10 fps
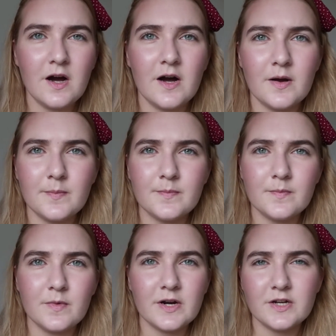
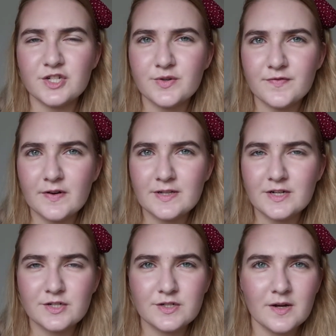I'm wearing a dewy
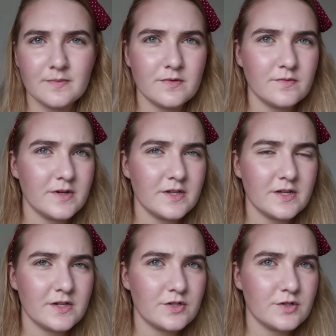foundation, I'm not
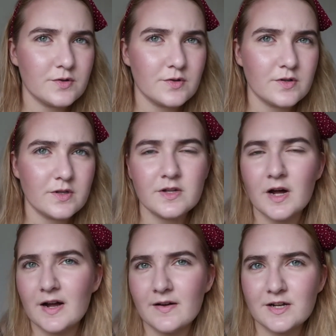really sure that
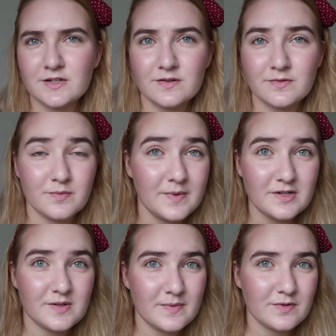I would be
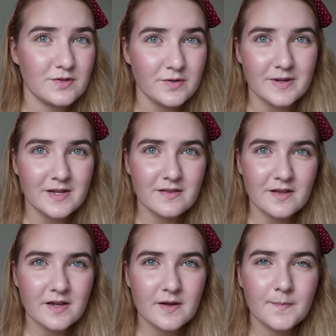actually able to do anything.